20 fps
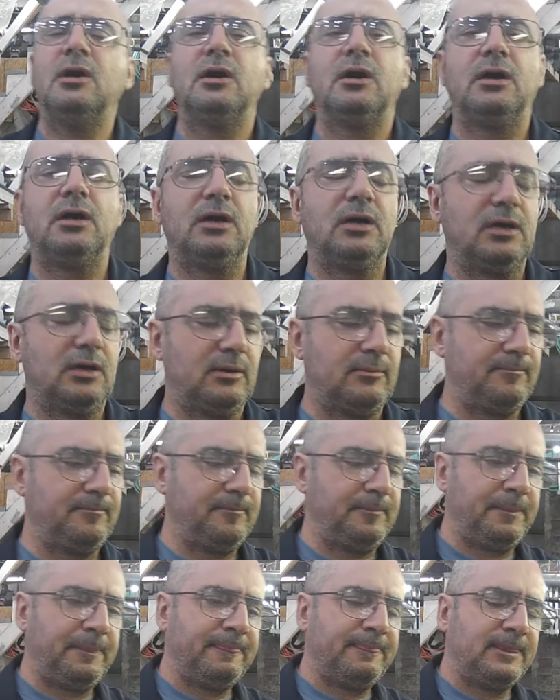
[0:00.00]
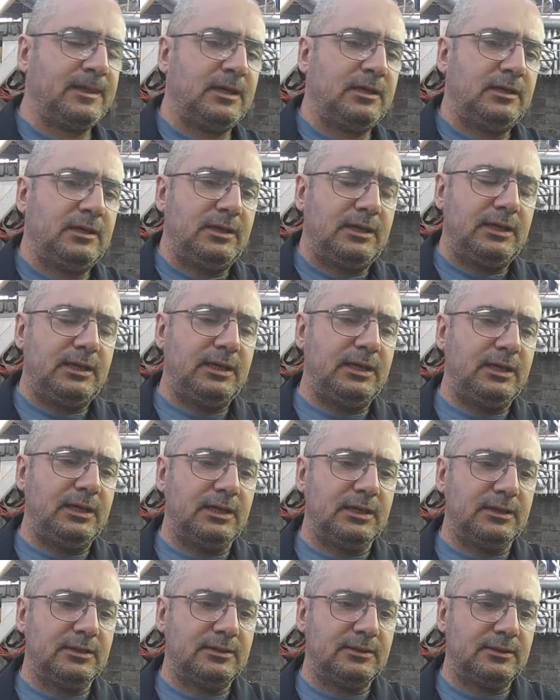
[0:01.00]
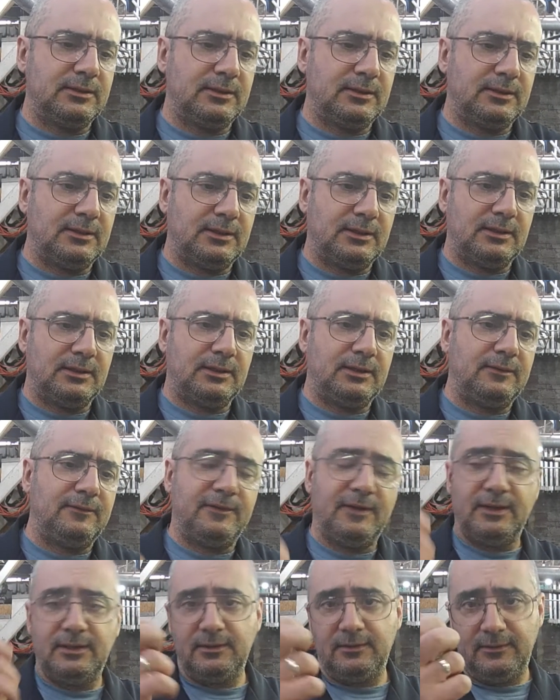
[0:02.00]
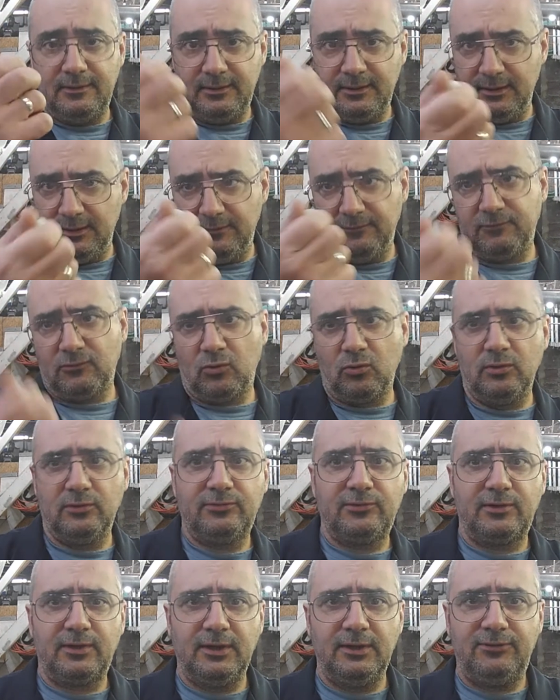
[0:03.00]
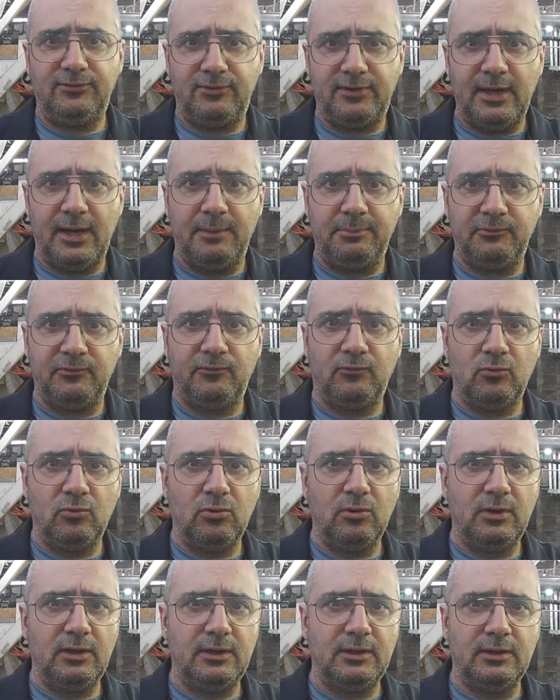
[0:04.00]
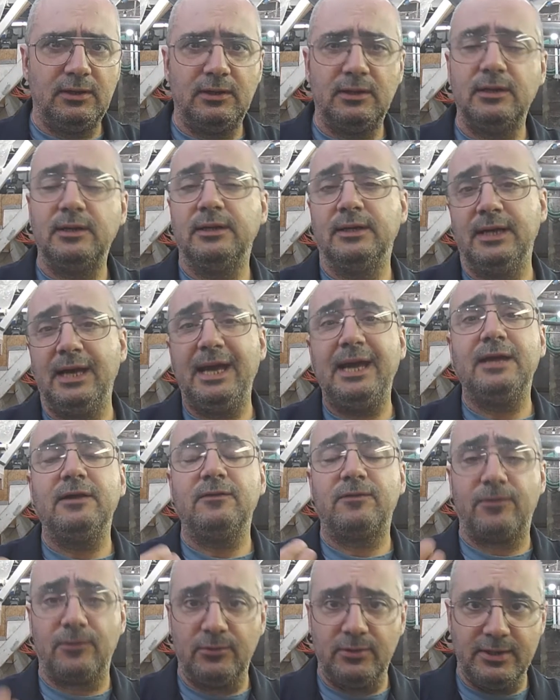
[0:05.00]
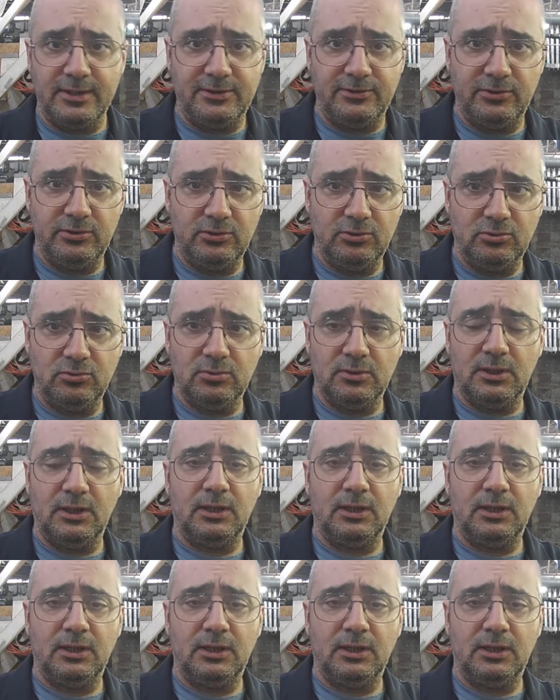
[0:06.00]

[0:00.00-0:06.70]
Um, and then it of course gets tapped for an 832